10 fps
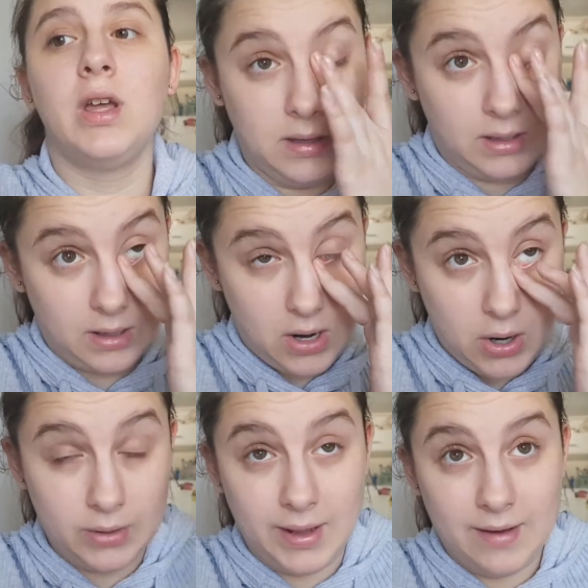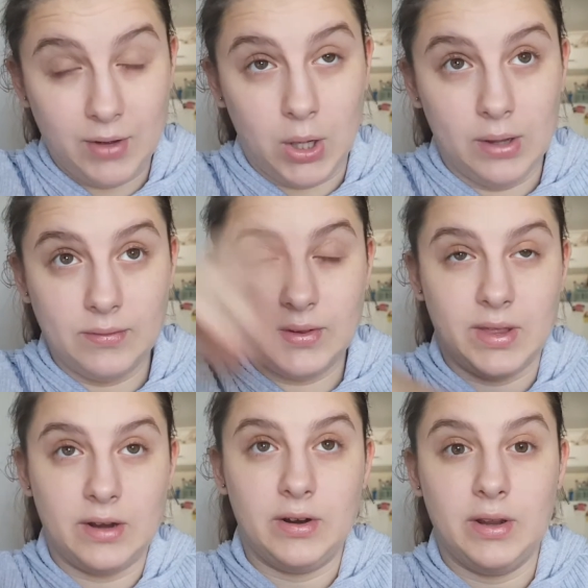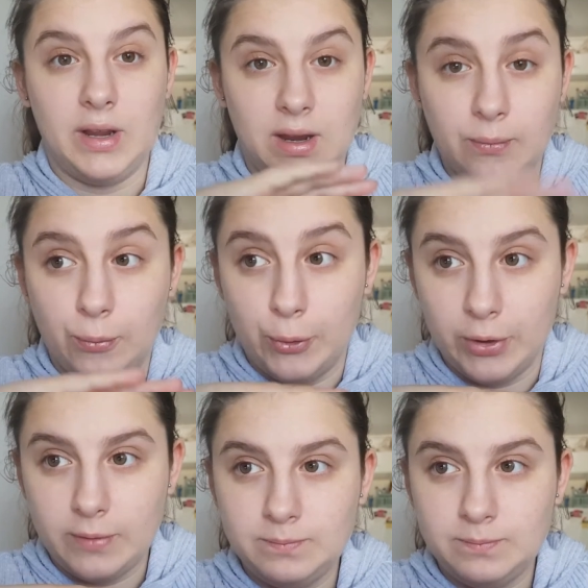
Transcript: You can only have olives that are in water.